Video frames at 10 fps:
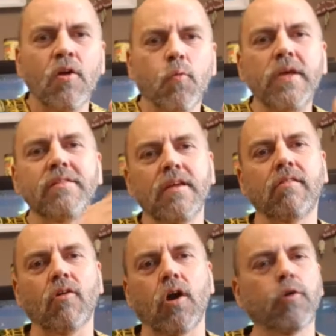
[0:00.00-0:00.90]
we
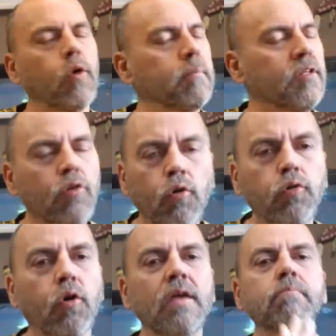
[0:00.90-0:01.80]
dishonor Him. No,
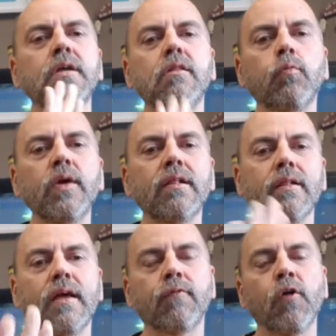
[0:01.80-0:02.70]
no, it means we
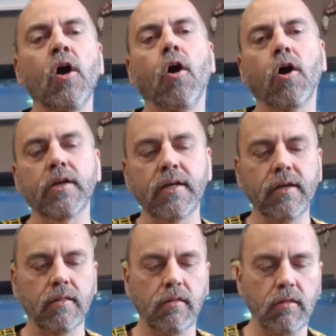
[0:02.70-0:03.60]
live on a
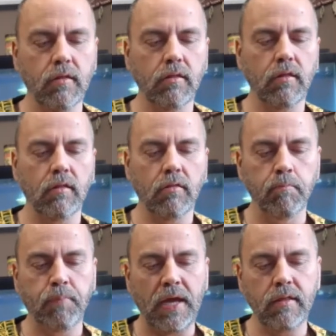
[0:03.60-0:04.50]
consistent
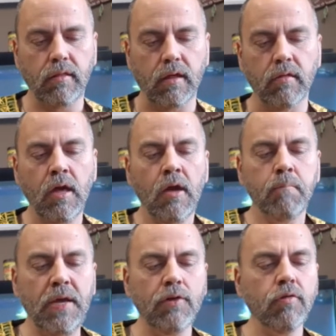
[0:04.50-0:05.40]
basis.
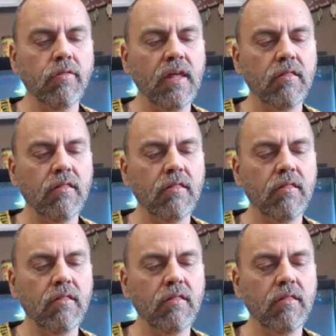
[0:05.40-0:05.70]
Peter says,